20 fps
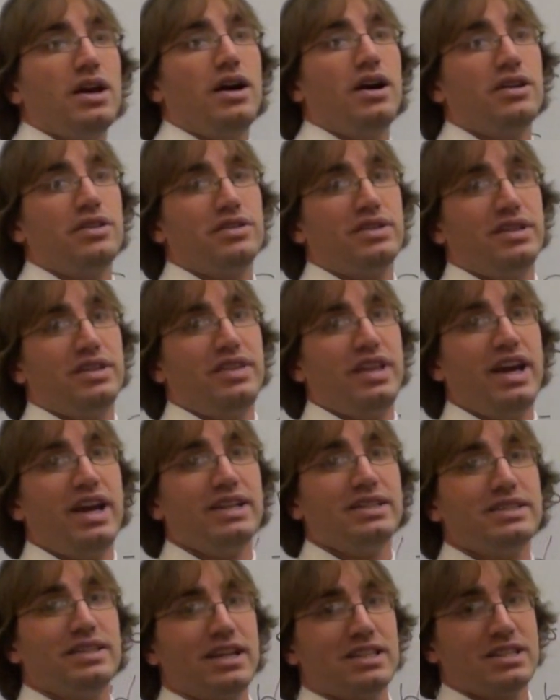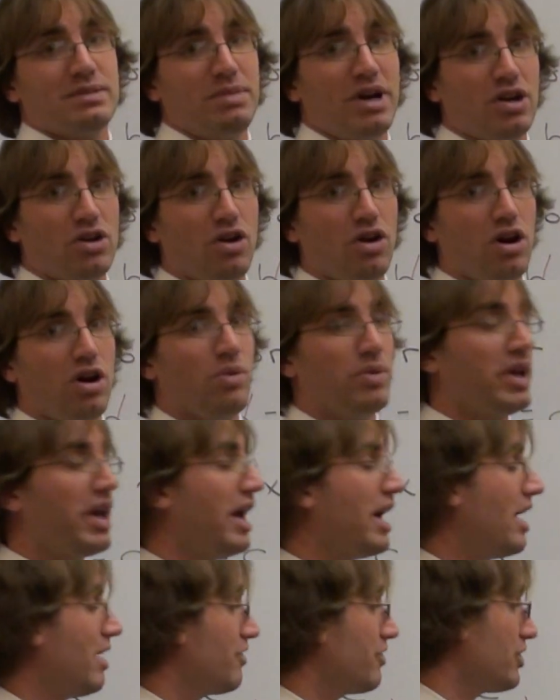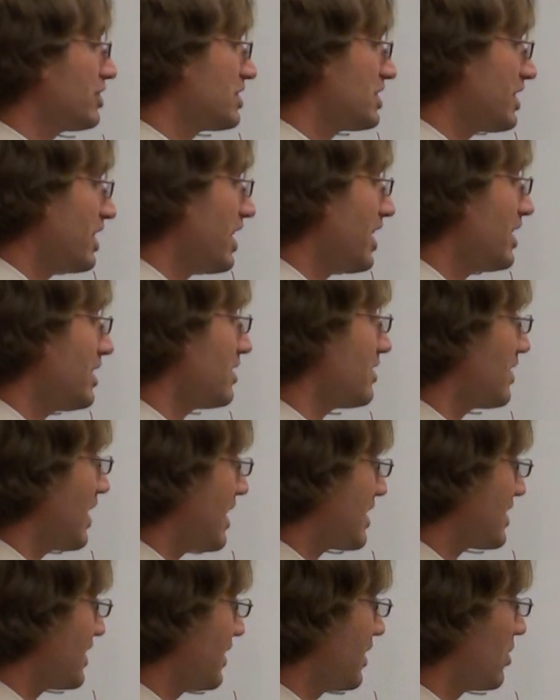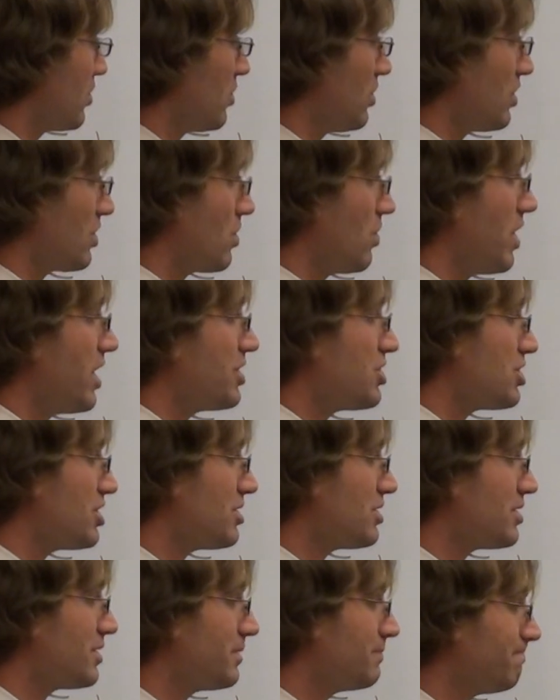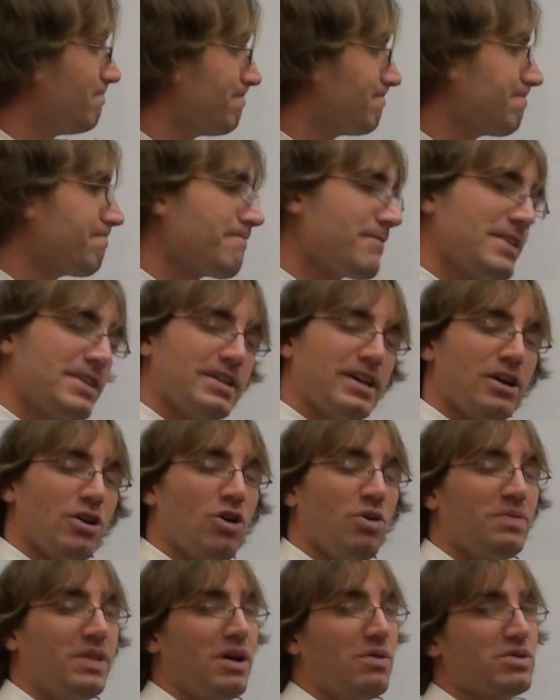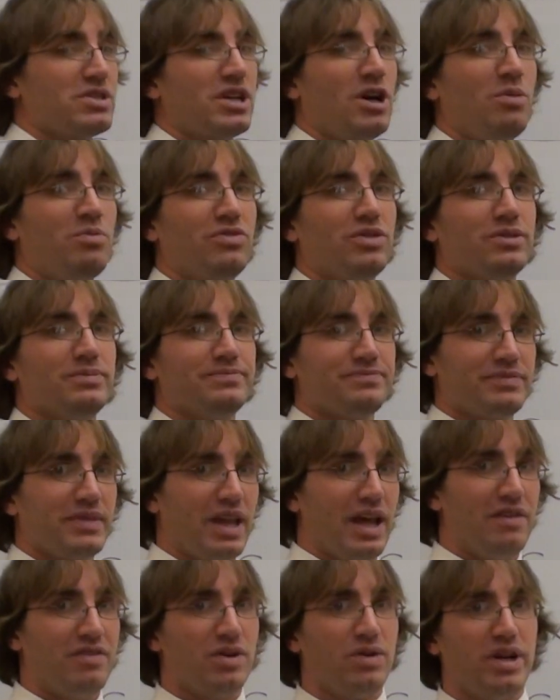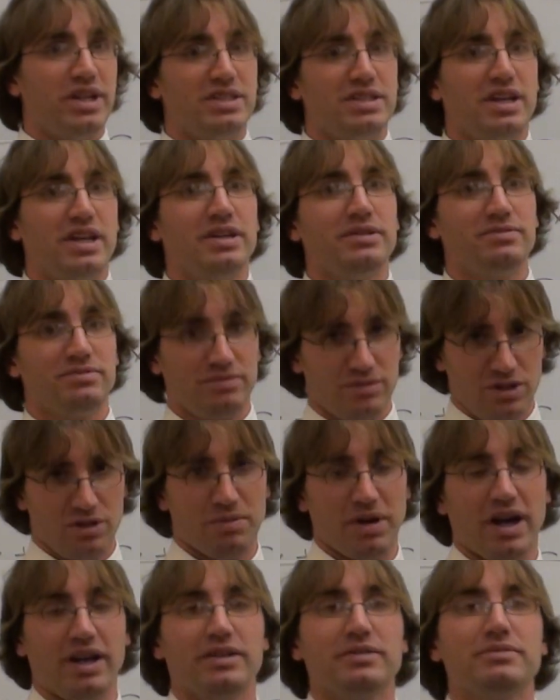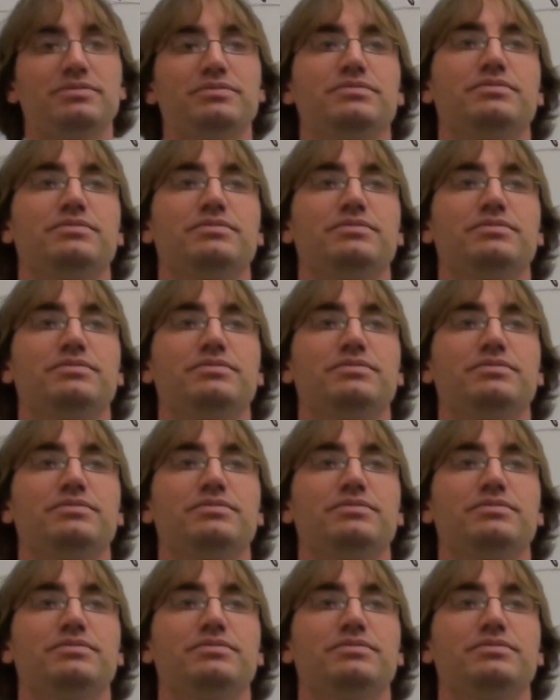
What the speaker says: Other than that, that's about all we have for today. That's literal equations. I hope that was helpful. Have a great day. Goodbye.